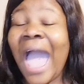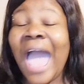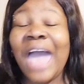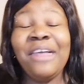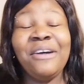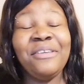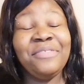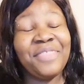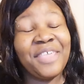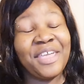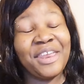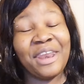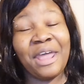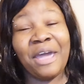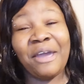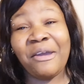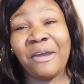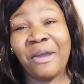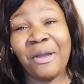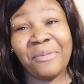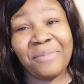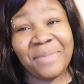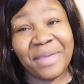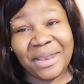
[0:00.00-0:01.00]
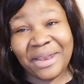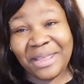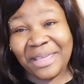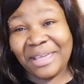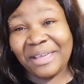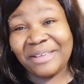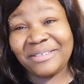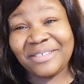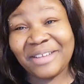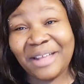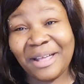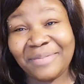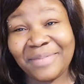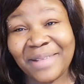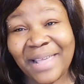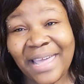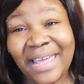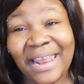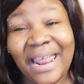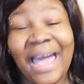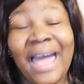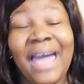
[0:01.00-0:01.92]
I don't think that girl mean it. You know what I'm saying?